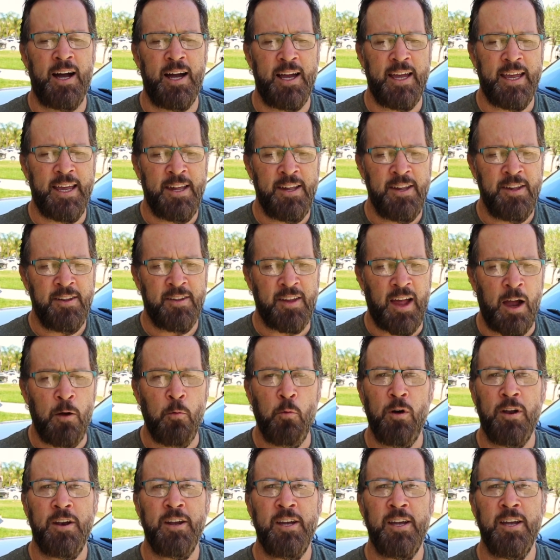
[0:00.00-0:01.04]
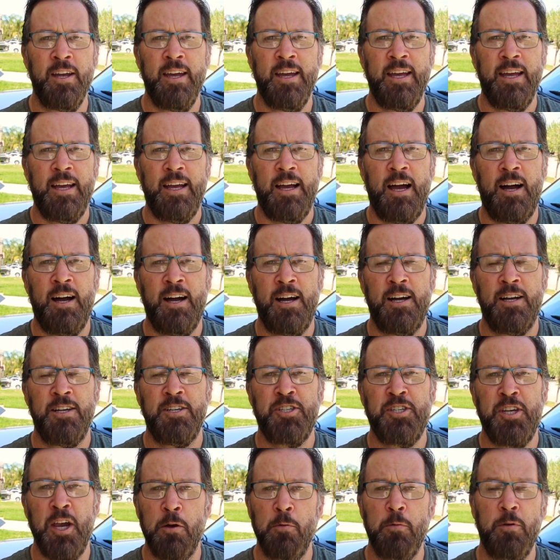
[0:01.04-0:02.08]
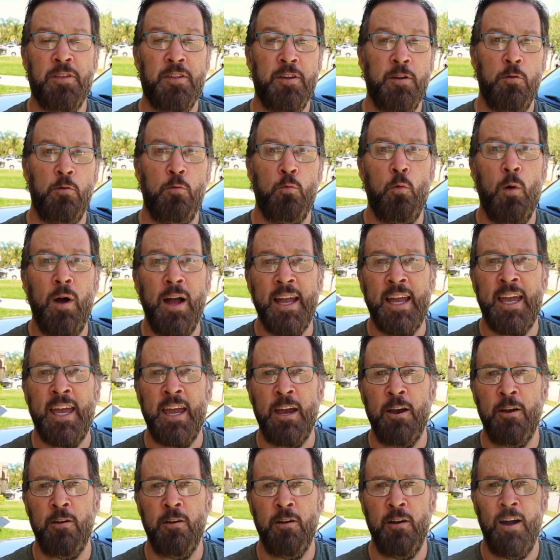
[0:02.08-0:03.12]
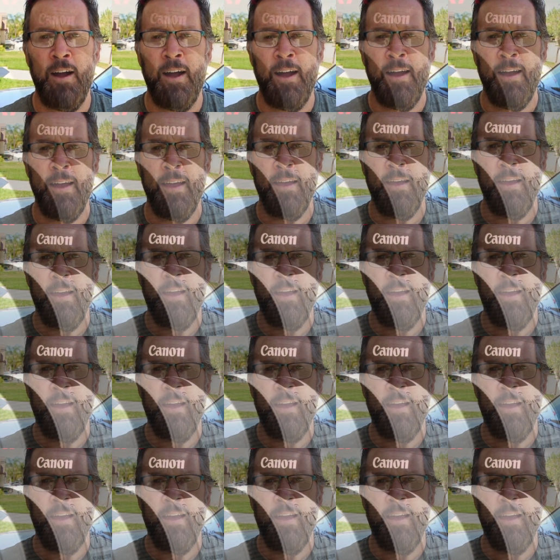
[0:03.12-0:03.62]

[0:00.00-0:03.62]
is I want to share with you what gear I